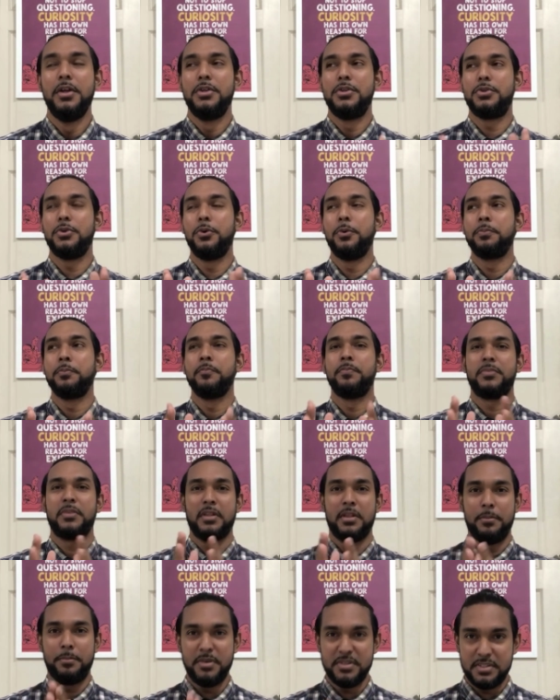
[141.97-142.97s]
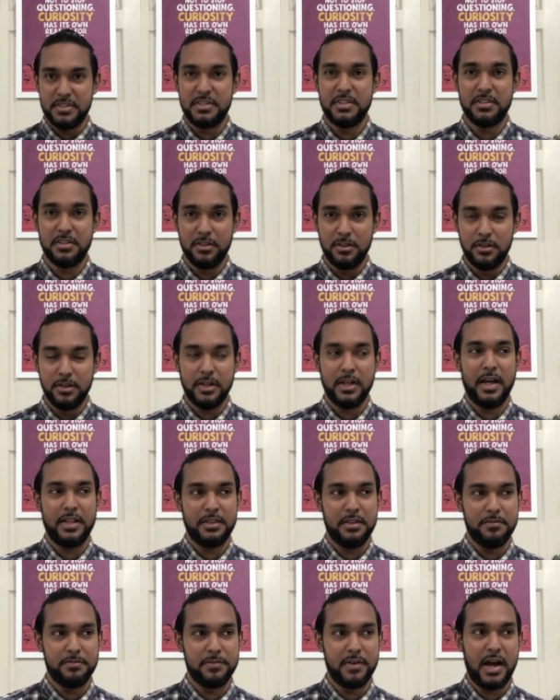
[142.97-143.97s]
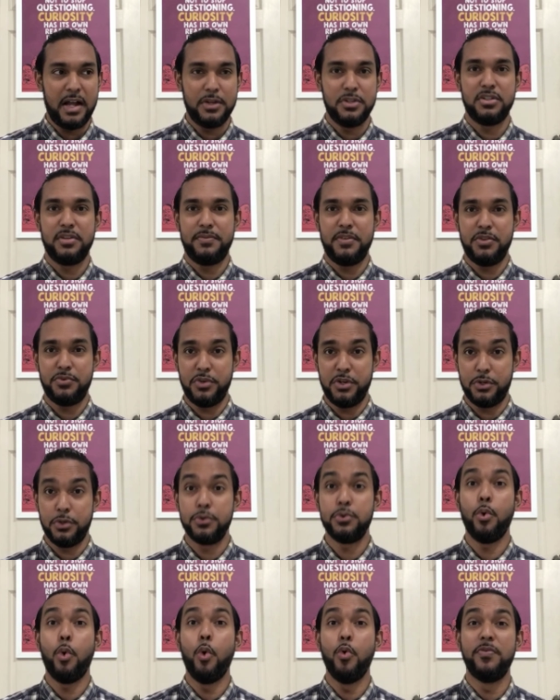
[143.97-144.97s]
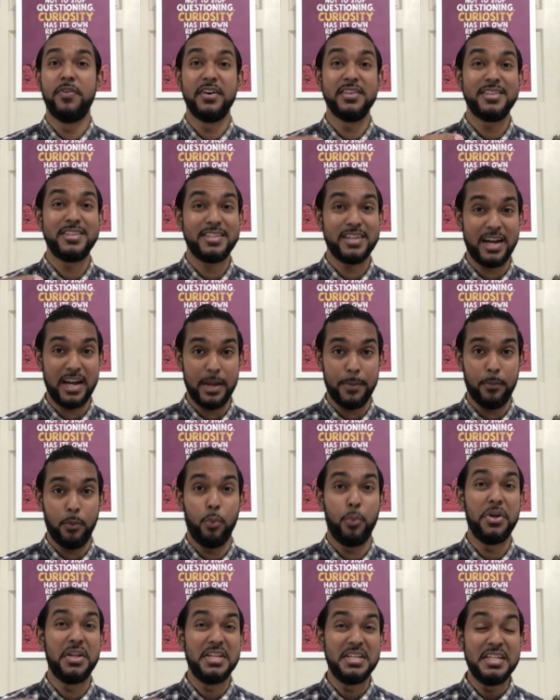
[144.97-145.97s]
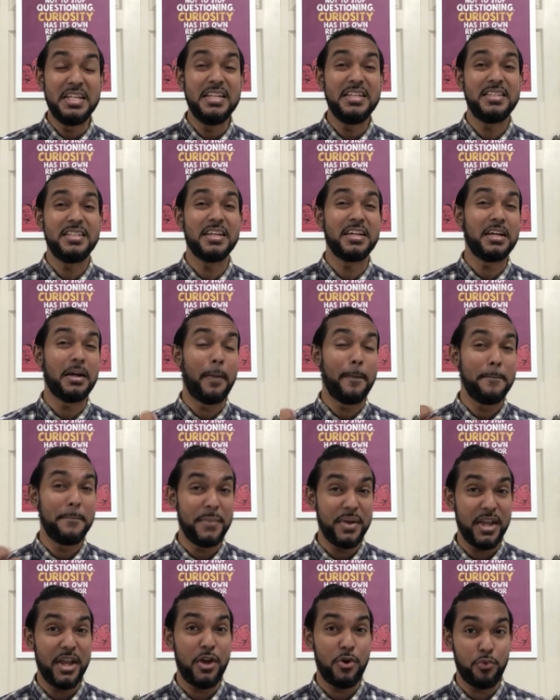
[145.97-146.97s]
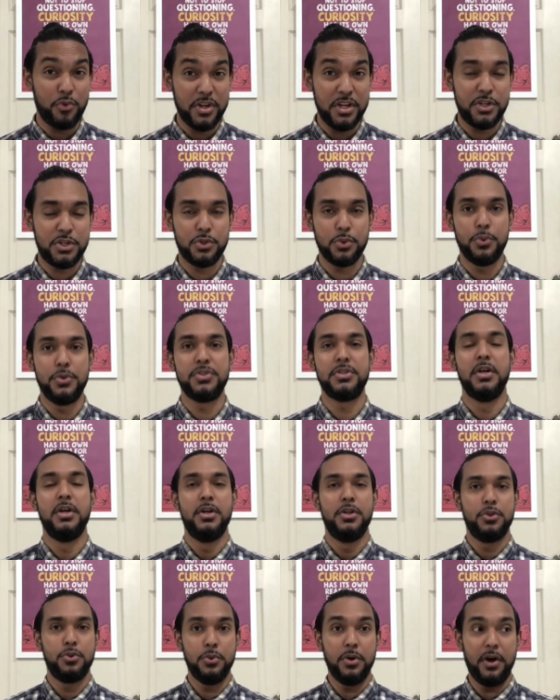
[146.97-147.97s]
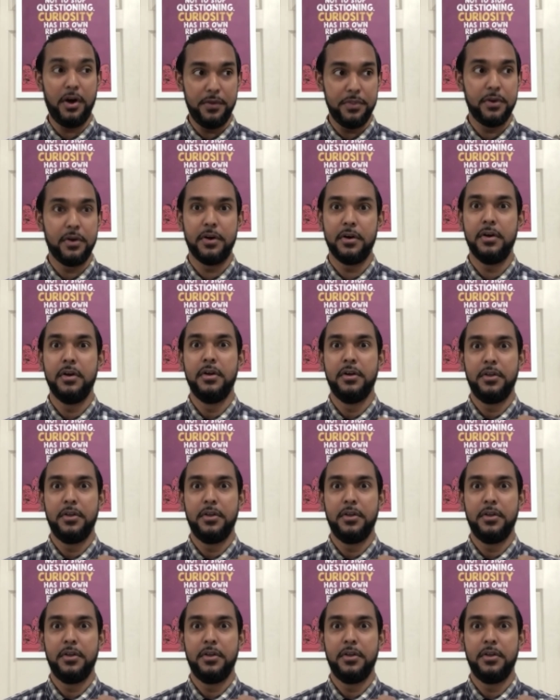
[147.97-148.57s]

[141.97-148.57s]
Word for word: So businesses look at the values of these ratios over time. We need to compare ratios to other